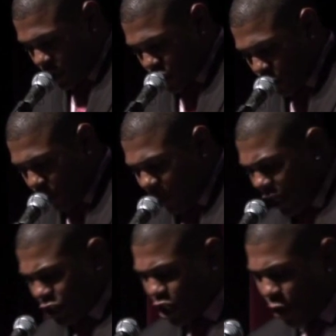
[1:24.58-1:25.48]
to
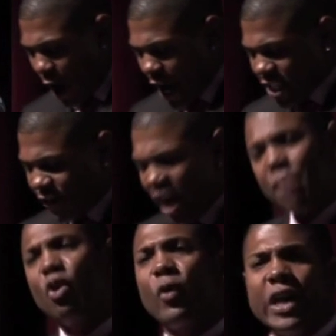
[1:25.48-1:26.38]
replenishing waves of
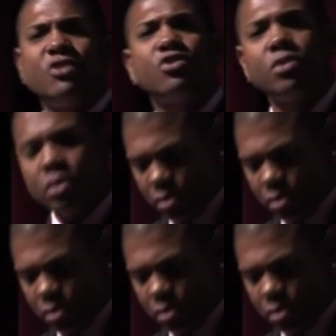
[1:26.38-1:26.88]
immigrants.